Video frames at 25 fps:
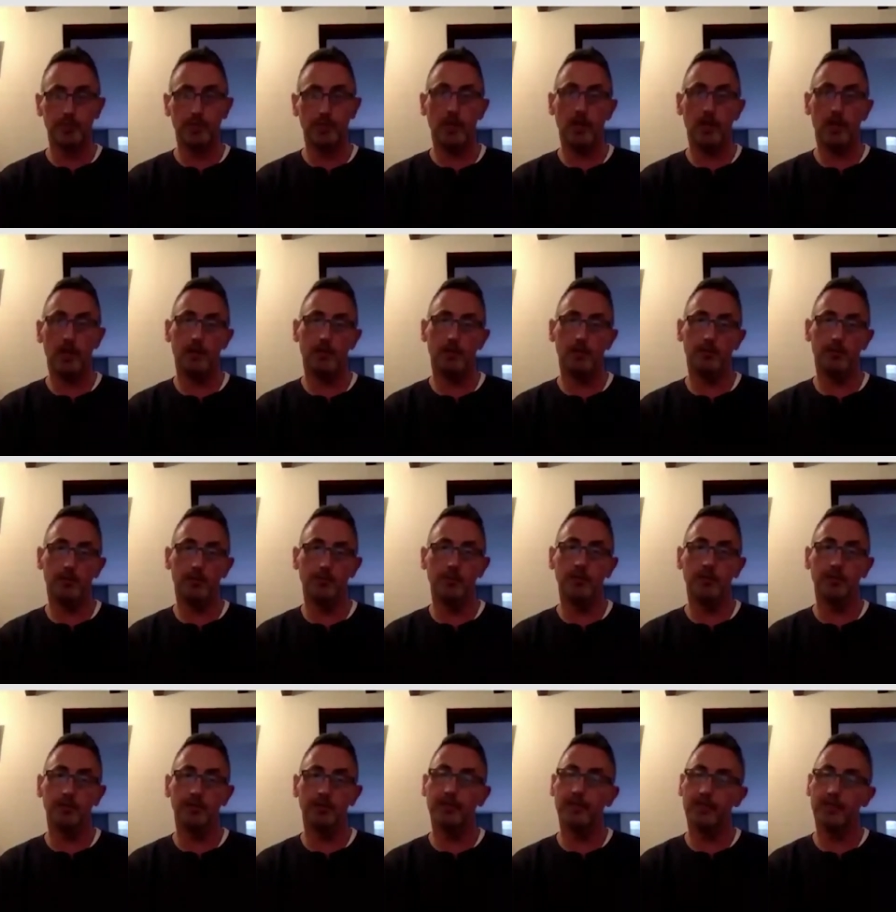Um, you know,
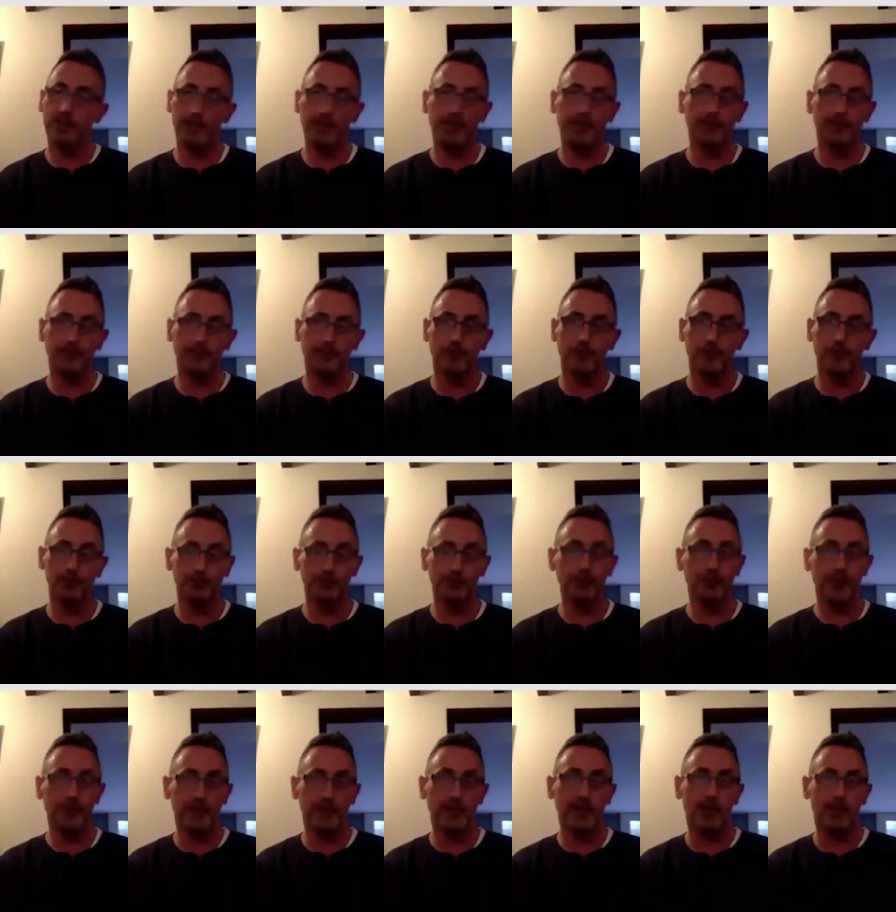it, it is unfortunately
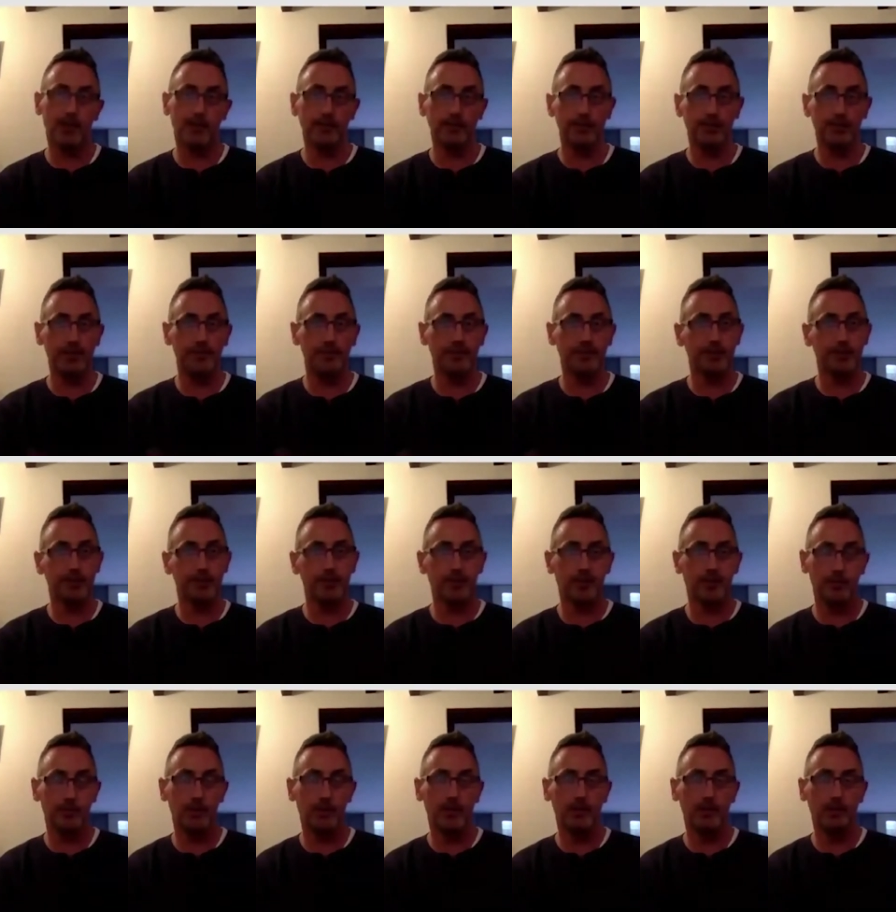that carrot stick type thing
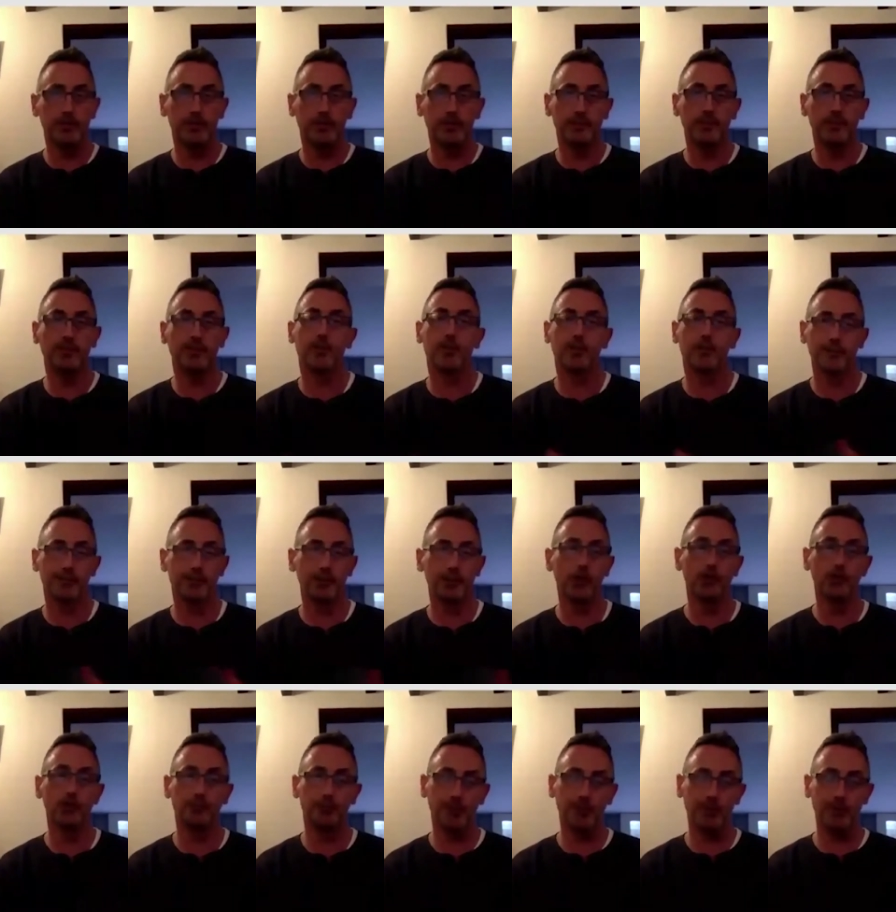where you know you can either
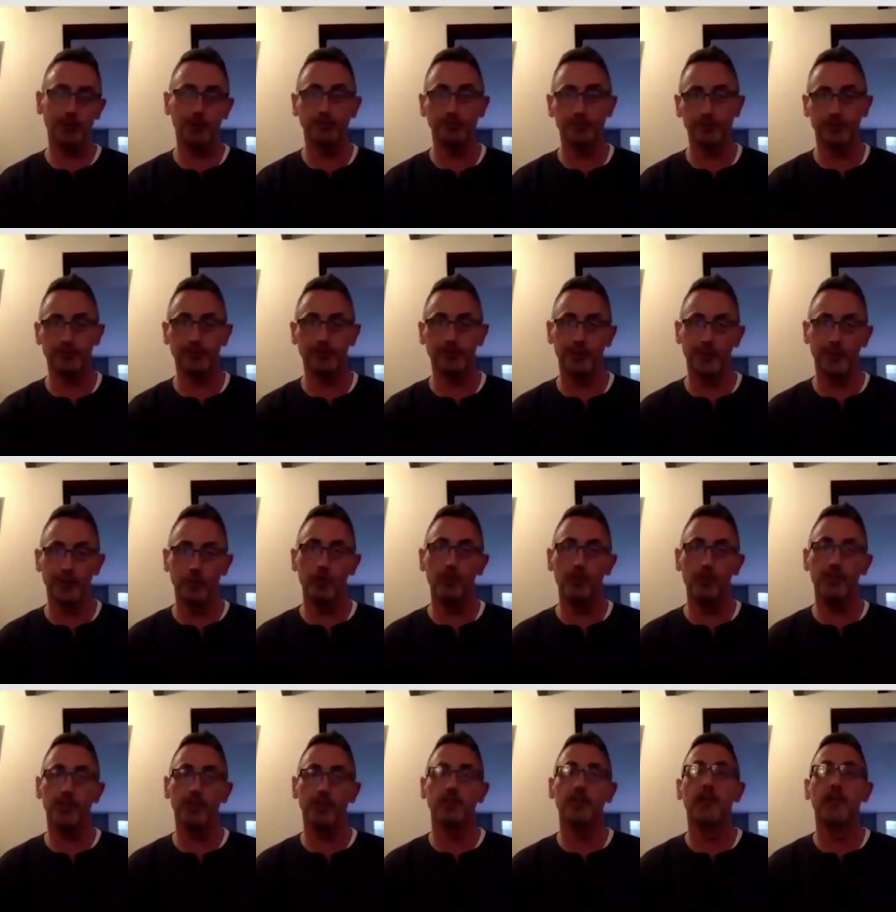encourage people to, to go with
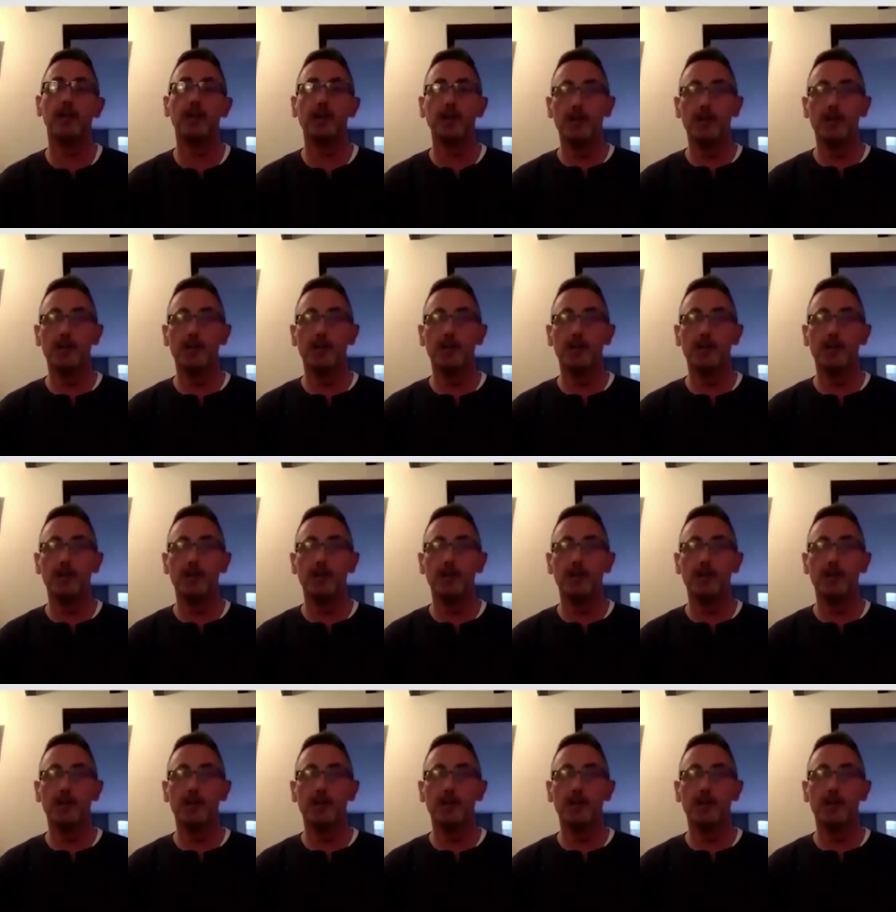it,